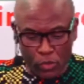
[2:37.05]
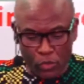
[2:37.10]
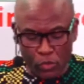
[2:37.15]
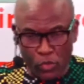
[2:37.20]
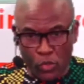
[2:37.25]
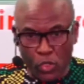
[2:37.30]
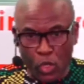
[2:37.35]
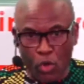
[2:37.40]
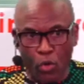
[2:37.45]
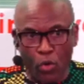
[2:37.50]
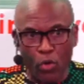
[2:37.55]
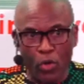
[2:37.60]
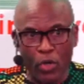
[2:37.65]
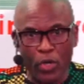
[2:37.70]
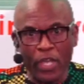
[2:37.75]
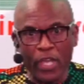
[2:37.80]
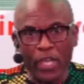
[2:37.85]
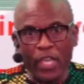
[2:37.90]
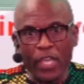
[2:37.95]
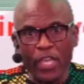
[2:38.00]
So,
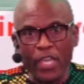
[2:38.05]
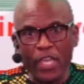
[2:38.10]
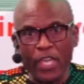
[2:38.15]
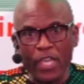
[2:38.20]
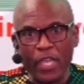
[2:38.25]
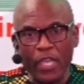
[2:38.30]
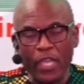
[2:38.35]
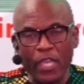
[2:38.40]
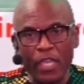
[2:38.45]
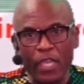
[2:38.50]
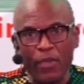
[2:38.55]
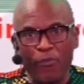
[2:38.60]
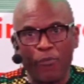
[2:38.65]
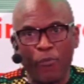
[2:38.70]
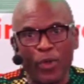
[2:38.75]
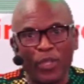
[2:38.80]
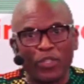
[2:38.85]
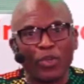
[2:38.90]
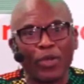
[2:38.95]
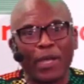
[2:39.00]
if
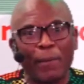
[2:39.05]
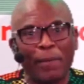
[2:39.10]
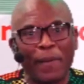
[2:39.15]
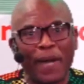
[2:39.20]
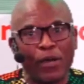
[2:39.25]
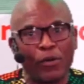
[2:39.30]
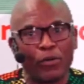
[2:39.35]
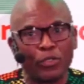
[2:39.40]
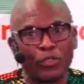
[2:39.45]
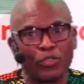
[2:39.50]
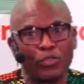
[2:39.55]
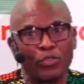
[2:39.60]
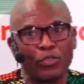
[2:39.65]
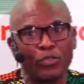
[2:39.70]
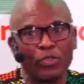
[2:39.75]
we talk about